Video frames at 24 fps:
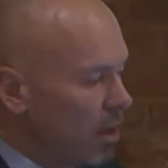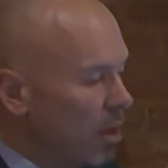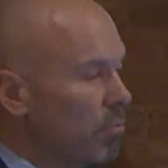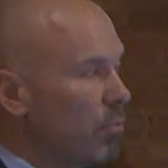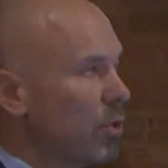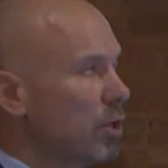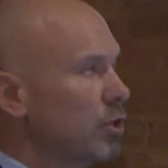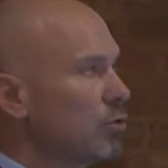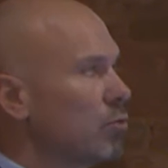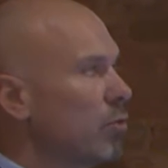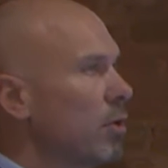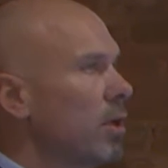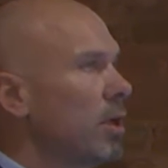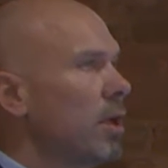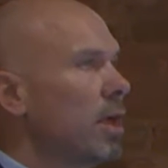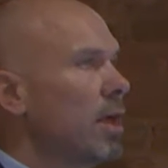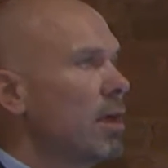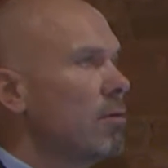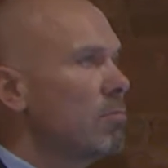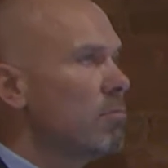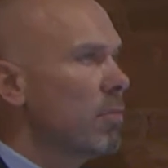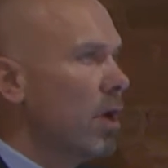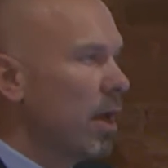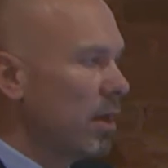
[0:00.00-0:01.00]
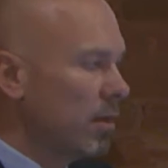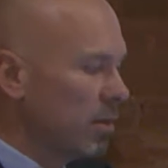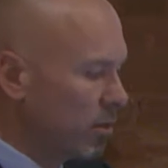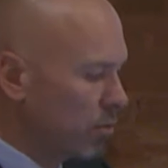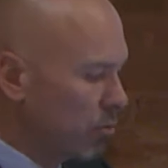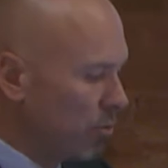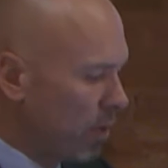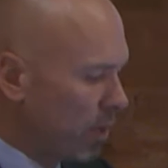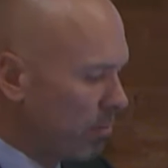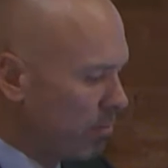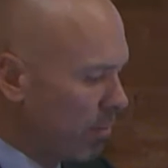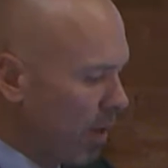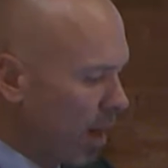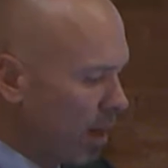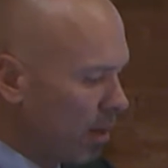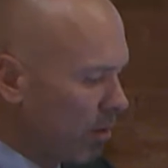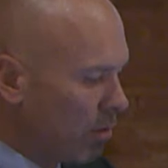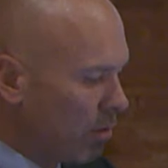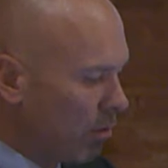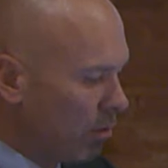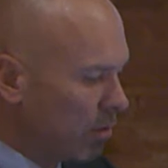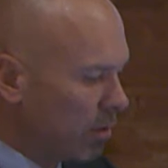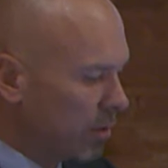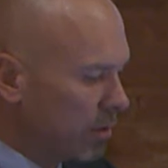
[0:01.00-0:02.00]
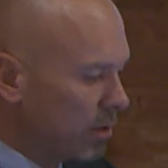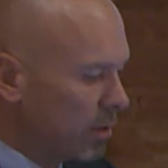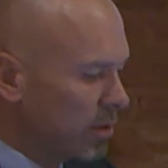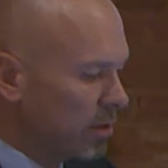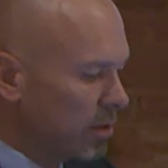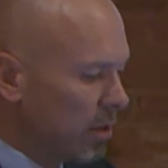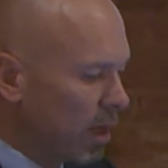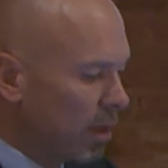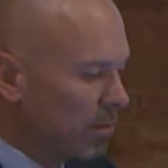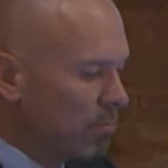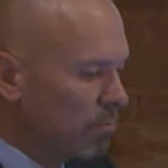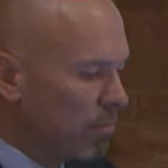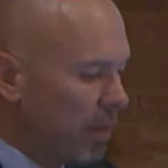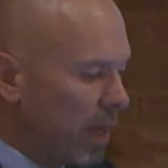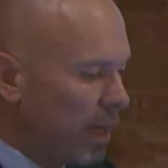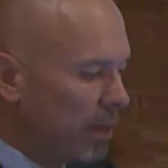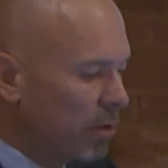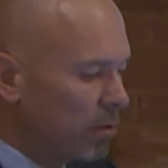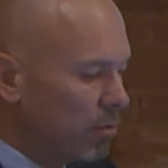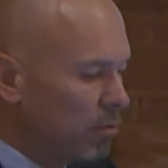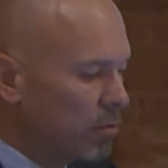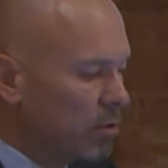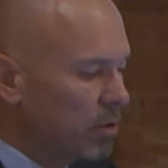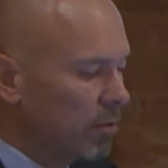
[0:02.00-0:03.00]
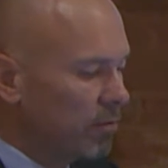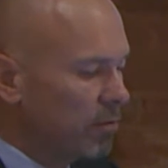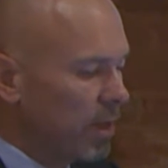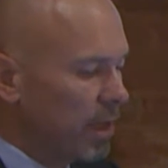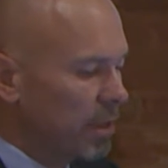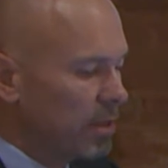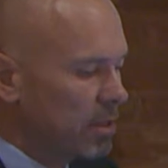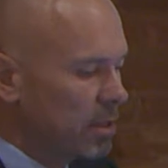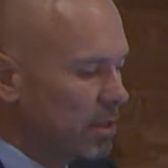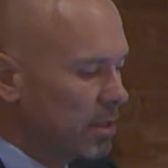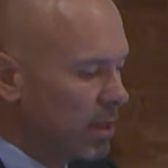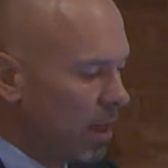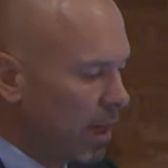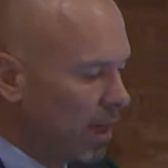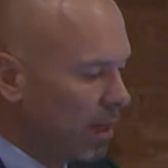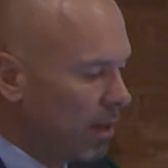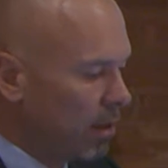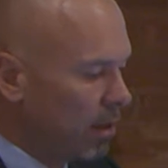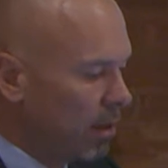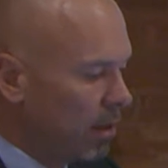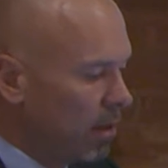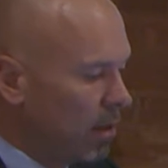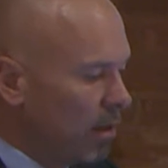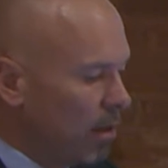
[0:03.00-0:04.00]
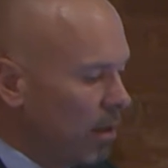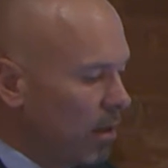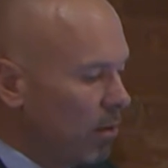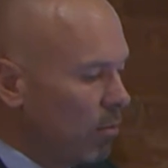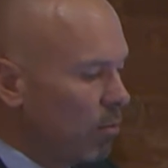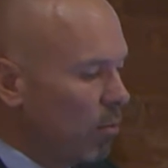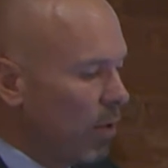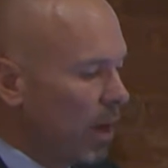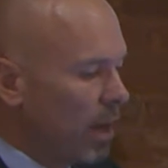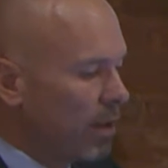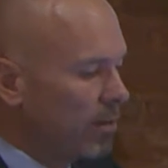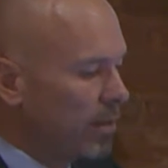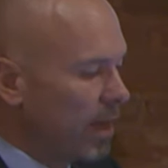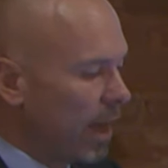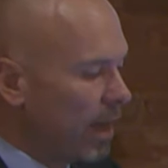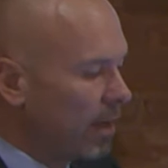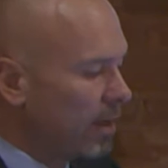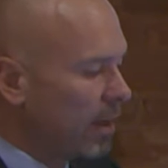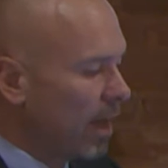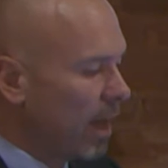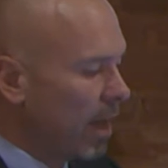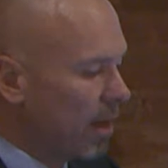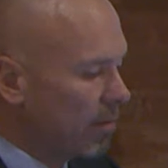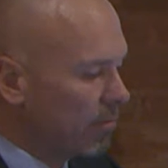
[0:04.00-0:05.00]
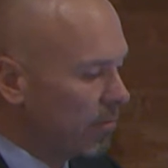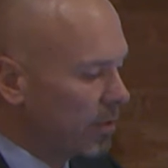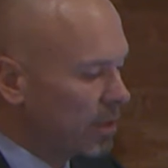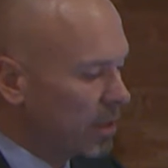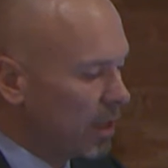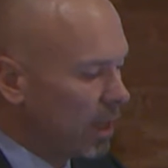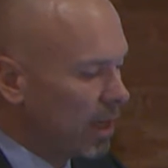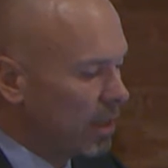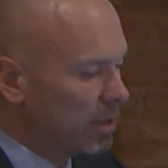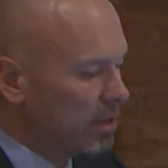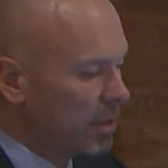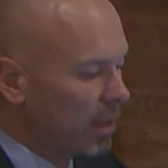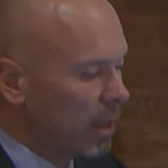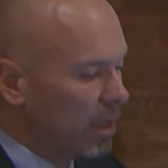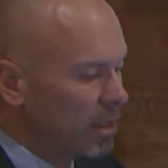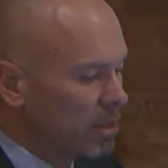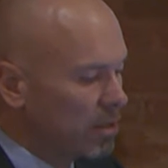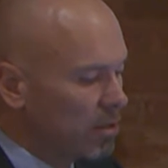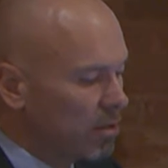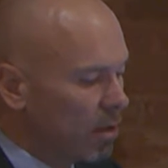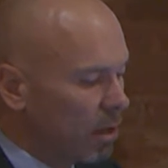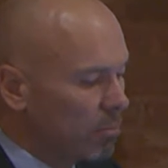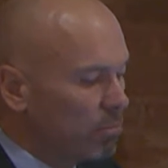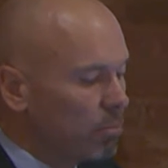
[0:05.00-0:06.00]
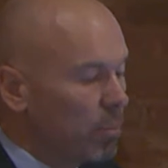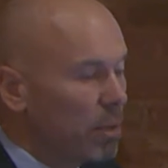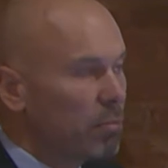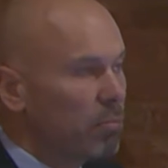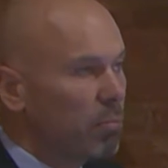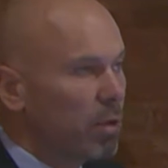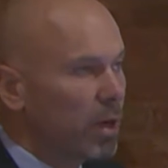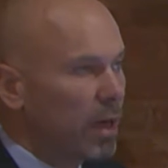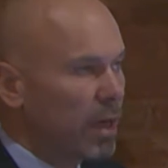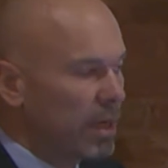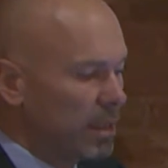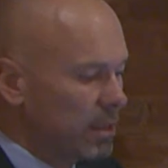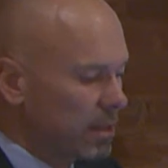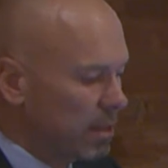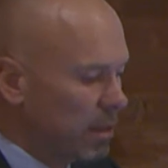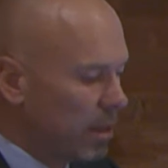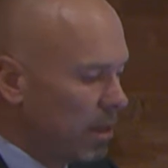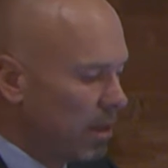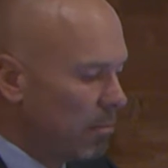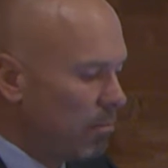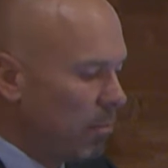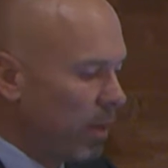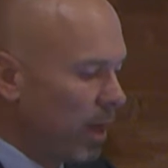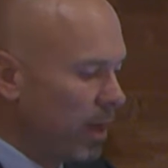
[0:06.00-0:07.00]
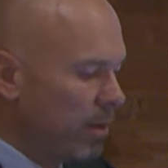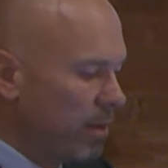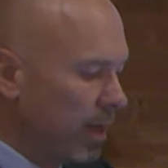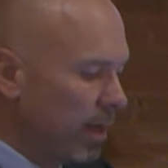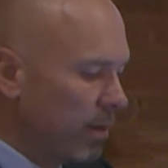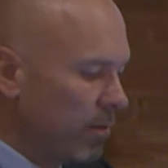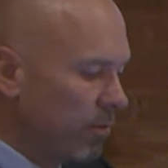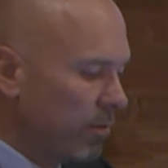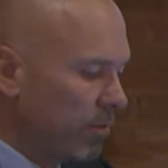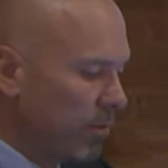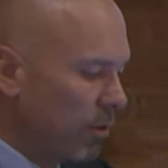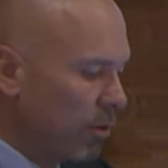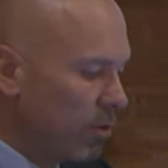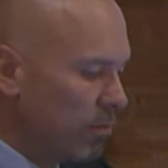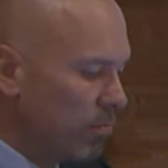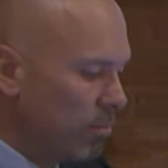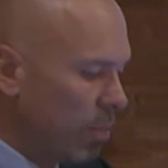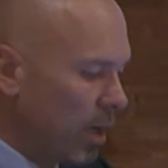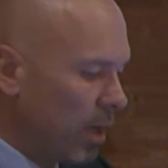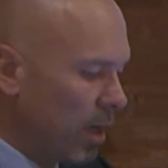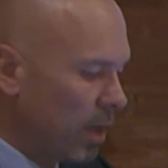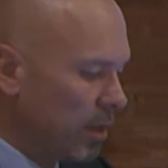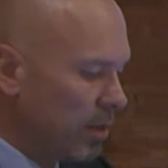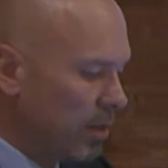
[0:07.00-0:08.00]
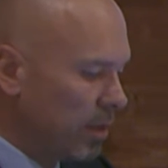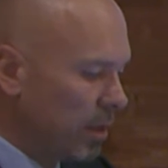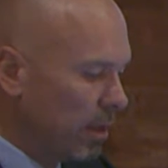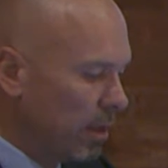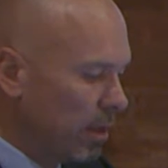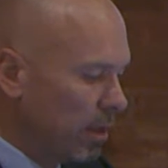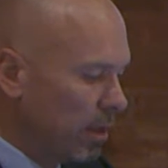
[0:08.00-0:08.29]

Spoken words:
between him and the trademark holder does not make use of that sign where that advertising has not been placed by that third party,